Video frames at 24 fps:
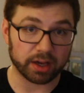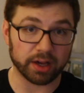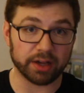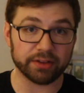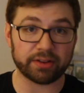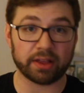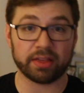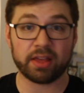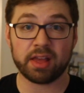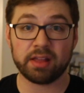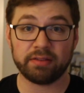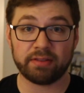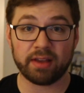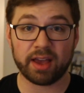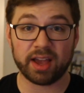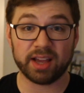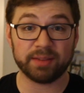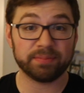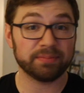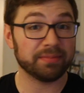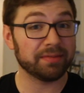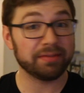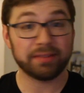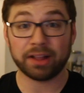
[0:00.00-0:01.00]
Because at the end of the
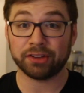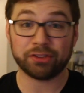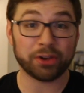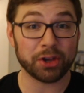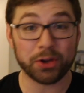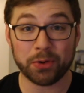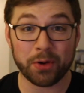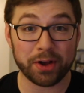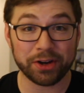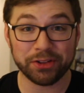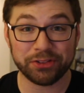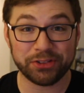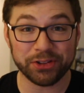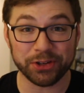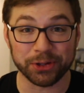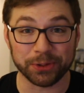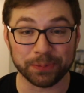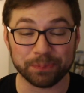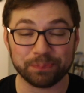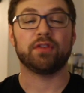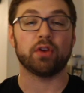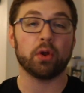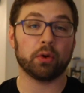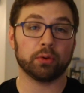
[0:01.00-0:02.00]
day, that's all you want to
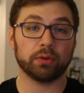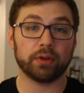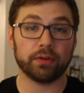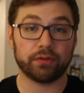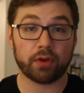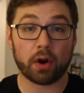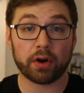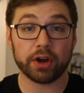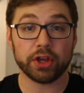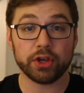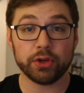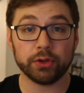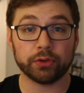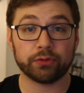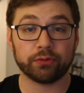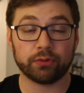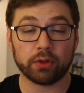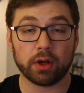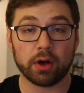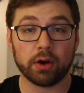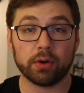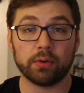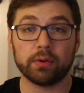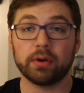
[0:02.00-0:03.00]
do. If you don't, if you already use
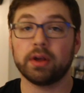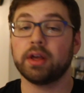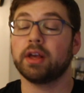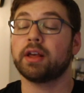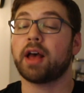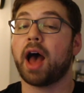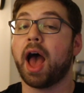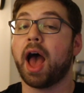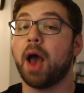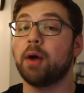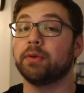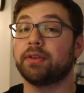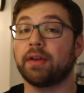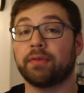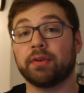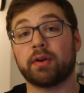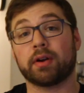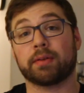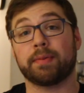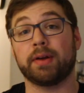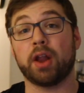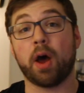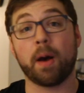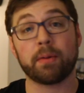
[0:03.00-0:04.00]
Flow, I would
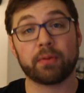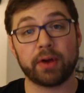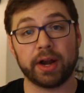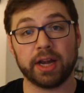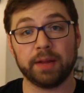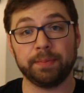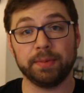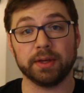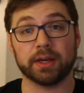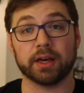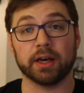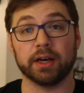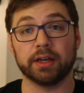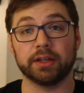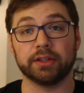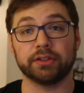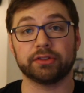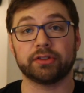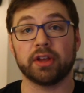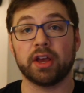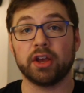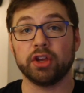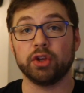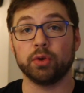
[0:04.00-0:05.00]
definitely recommend upgrading
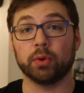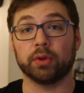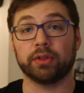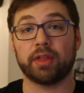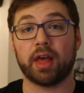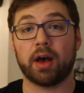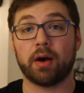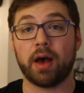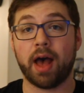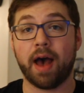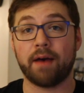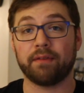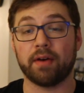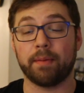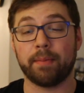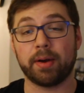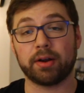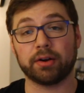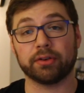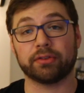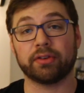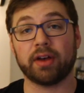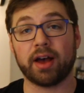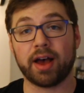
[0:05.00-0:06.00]
because you will now have a
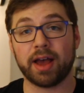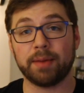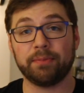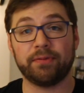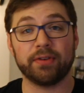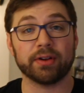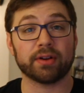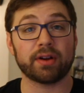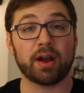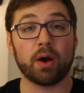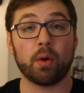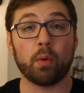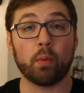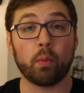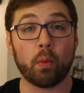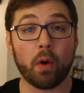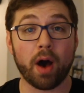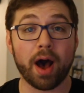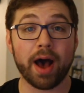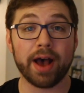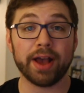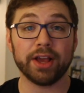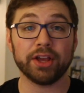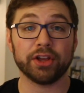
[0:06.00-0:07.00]
better time figuring out
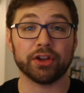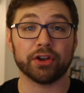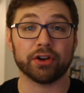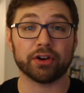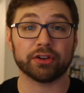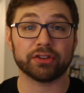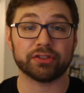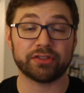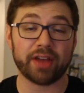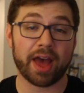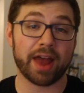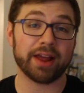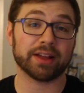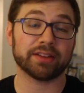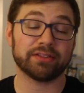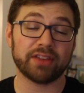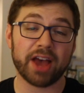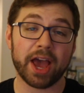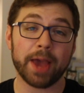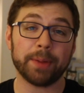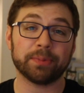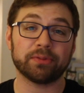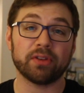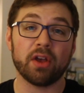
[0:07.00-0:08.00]
why your static
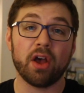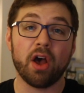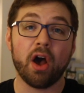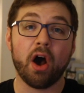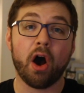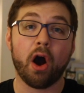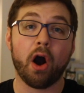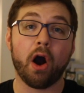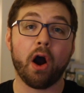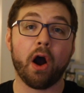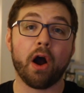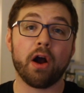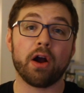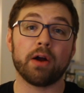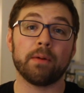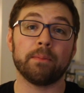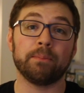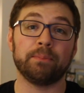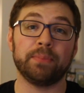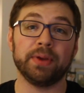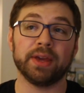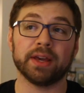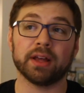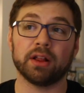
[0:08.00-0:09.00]
types
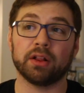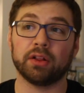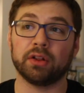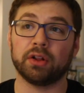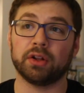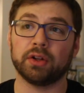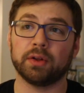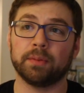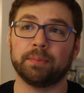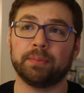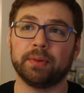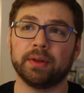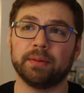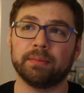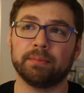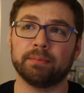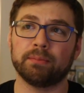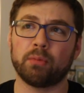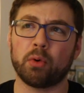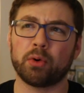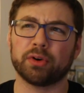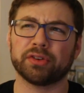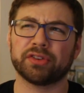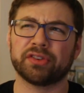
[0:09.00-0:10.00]
are being a little bit
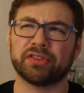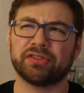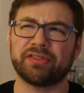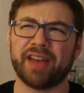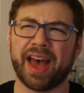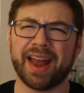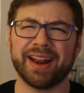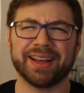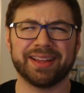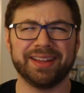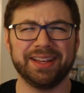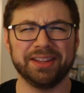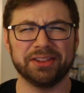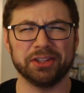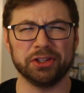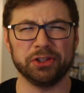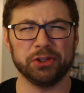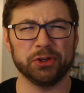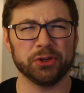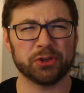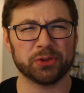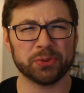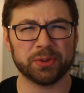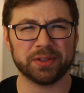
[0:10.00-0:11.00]
more staticky than
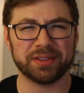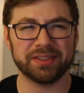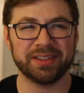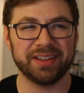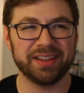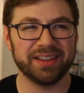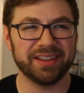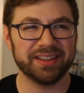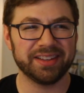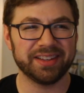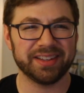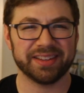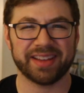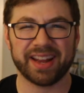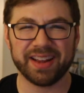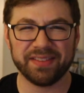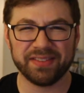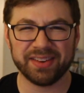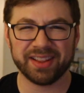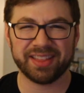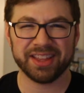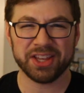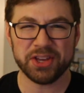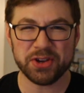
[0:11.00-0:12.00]
usual is that
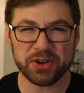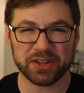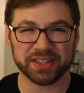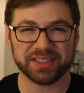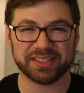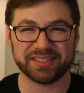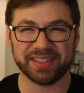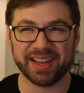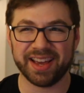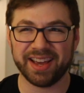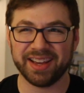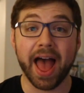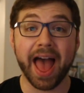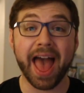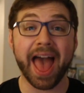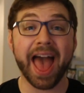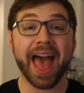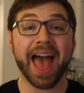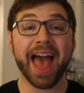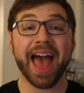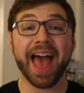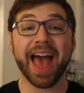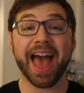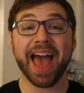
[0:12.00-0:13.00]
even a thing you can say? Eh,
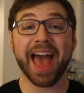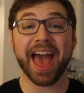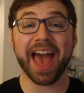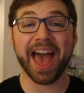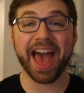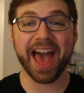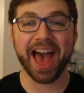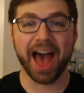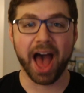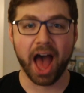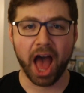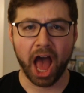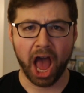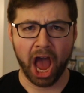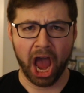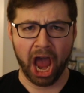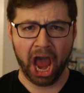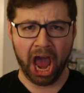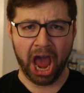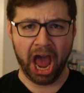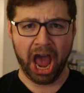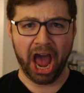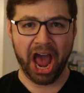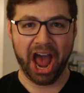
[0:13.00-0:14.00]
eh,